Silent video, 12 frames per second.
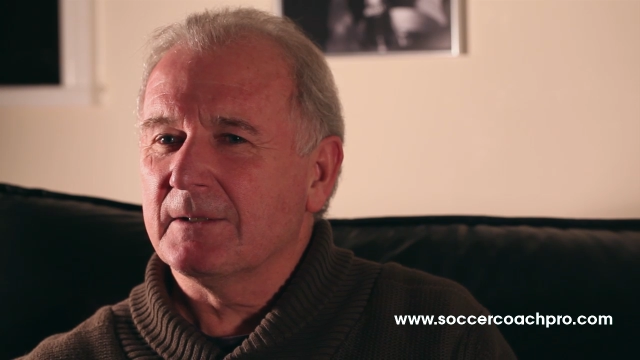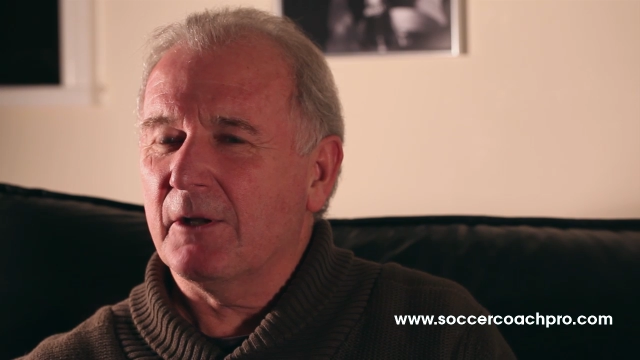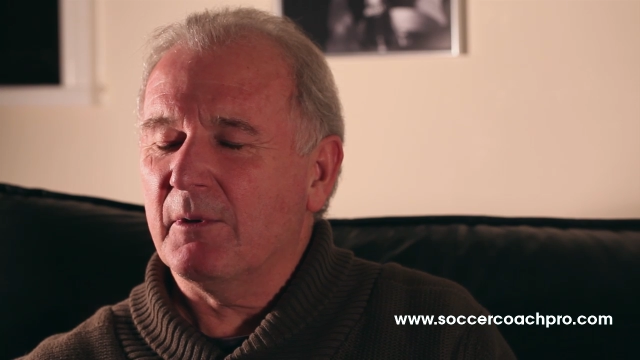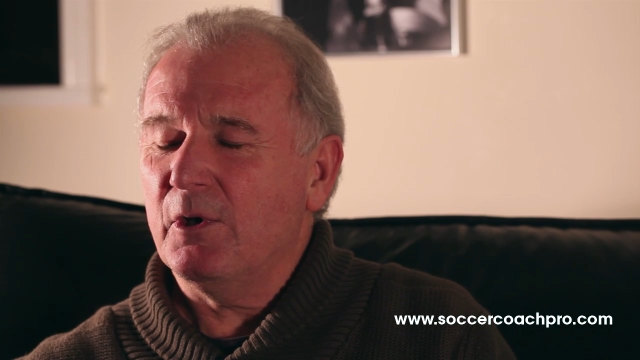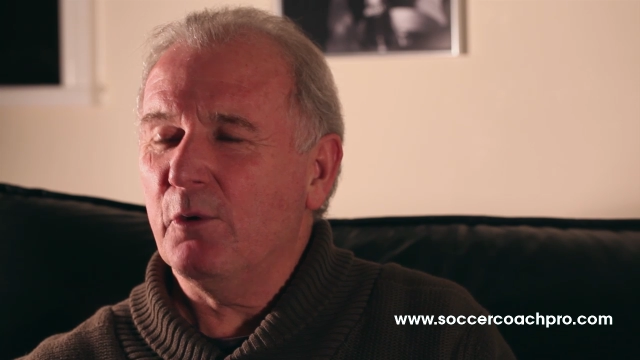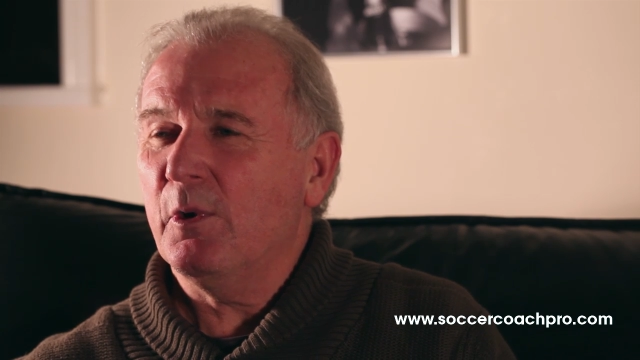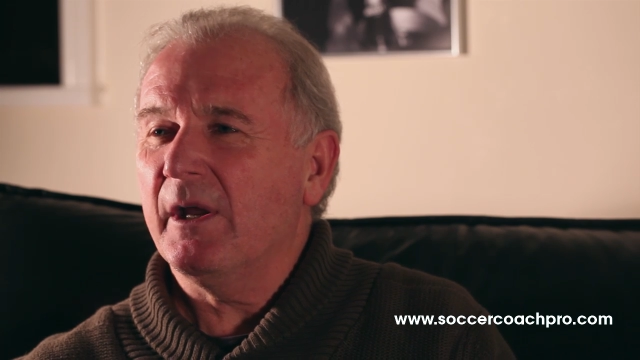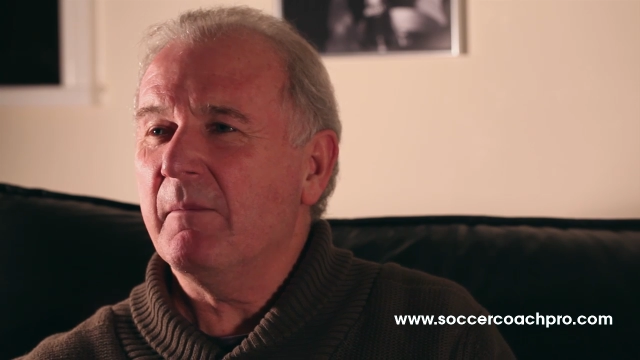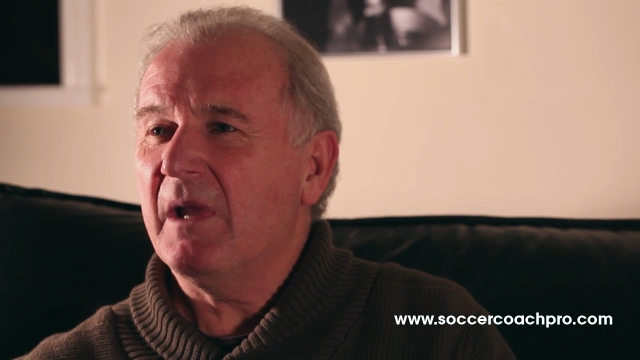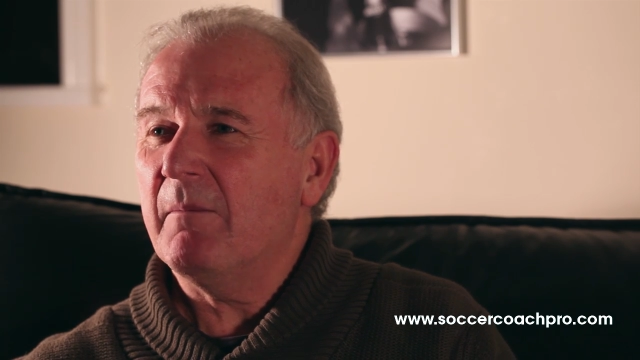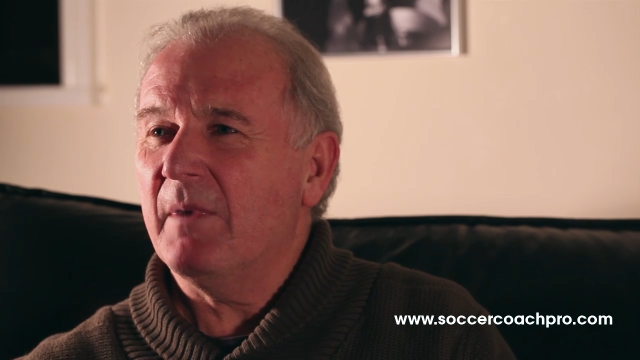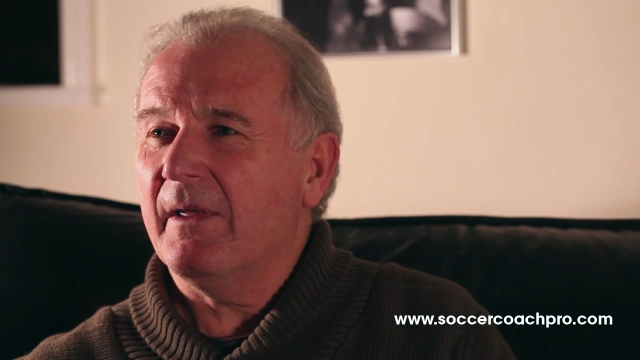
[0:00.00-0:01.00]
Now, I knew what he
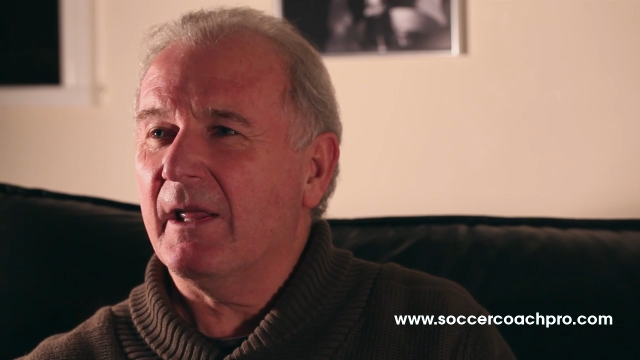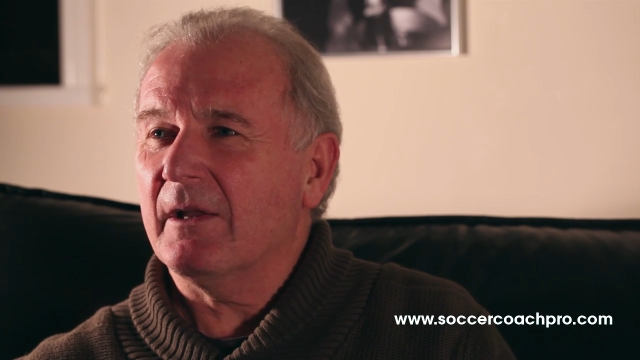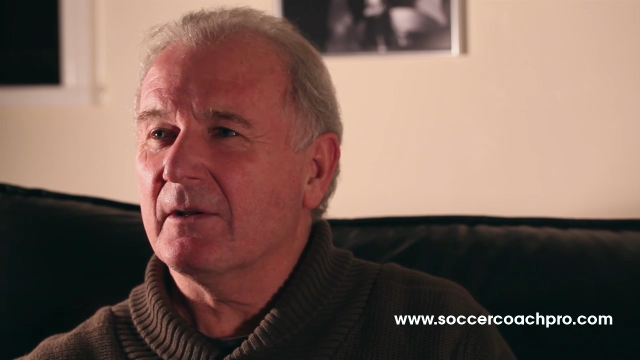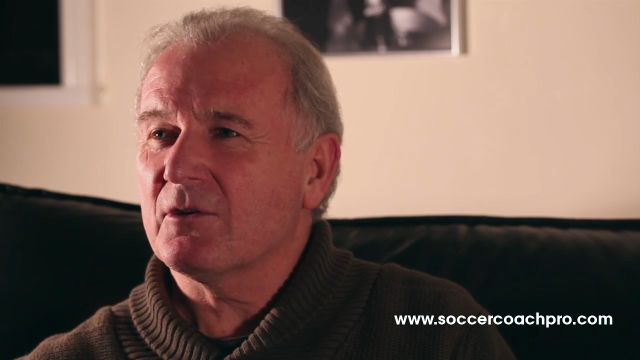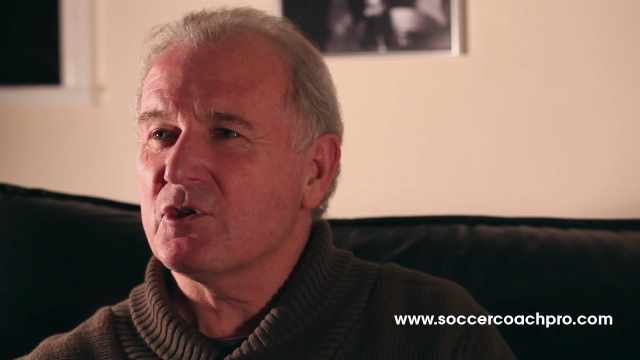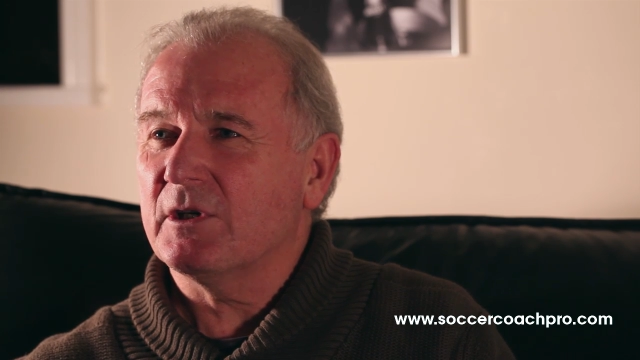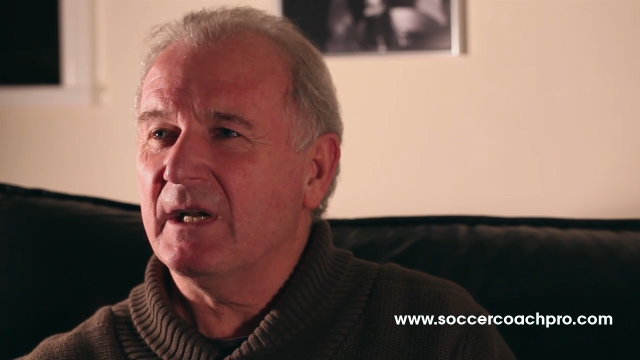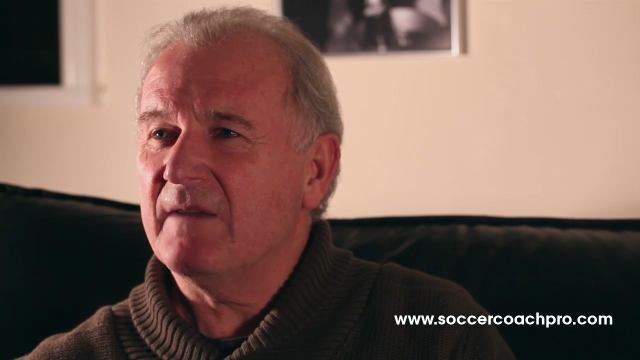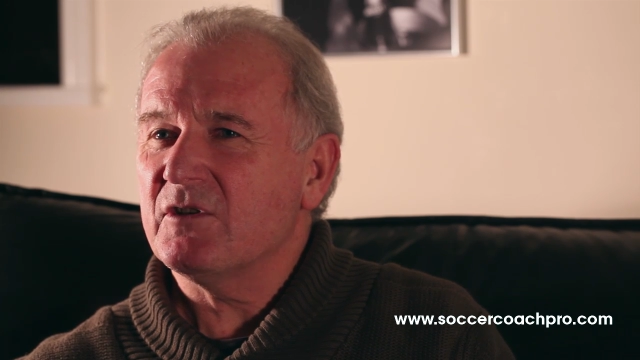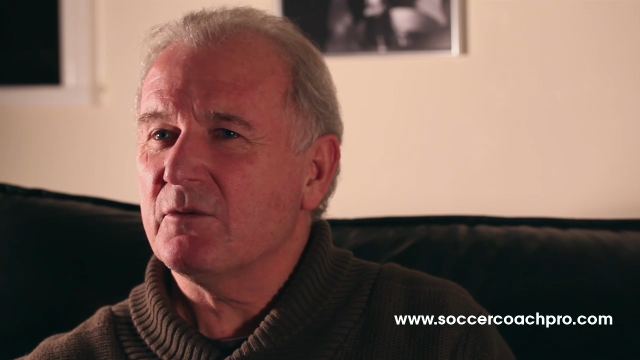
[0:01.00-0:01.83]
meant by that, because Greaves,